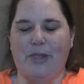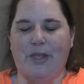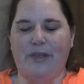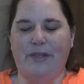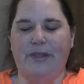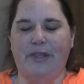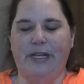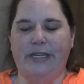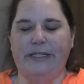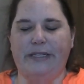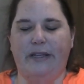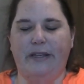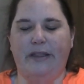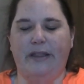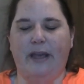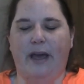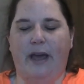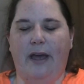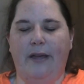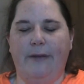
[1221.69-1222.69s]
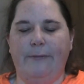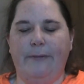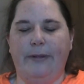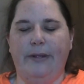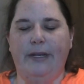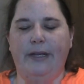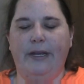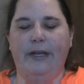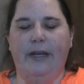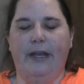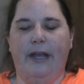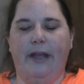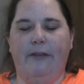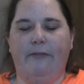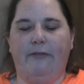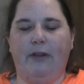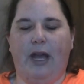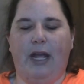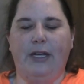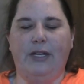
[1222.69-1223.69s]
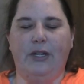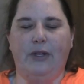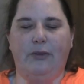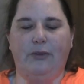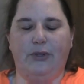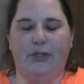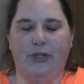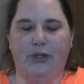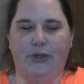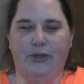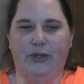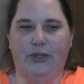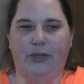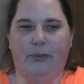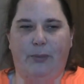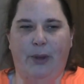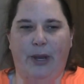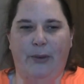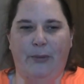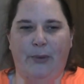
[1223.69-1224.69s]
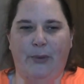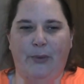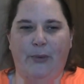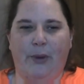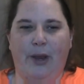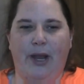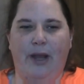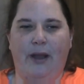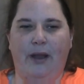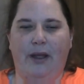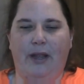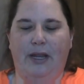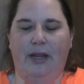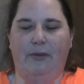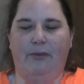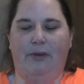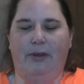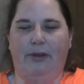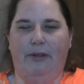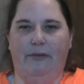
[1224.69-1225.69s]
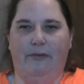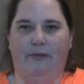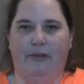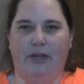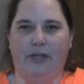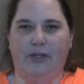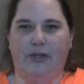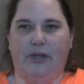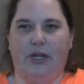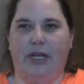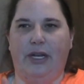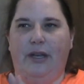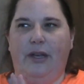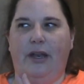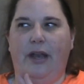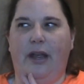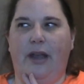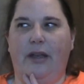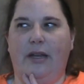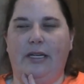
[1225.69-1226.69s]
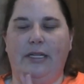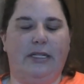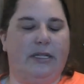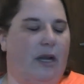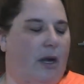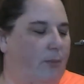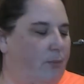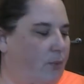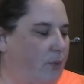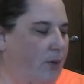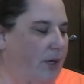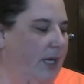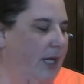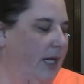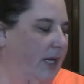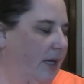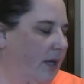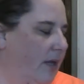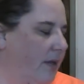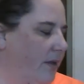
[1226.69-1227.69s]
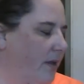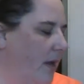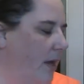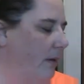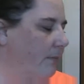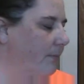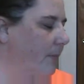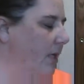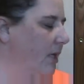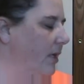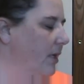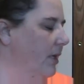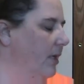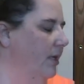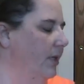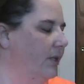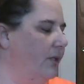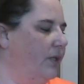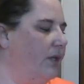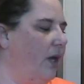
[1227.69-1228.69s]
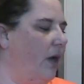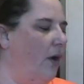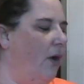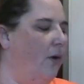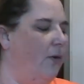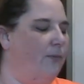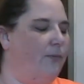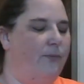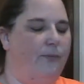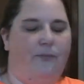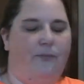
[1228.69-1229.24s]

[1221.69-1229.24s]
things like that, if I don't choose the paper right, I get really frustrated and I stop working in them. So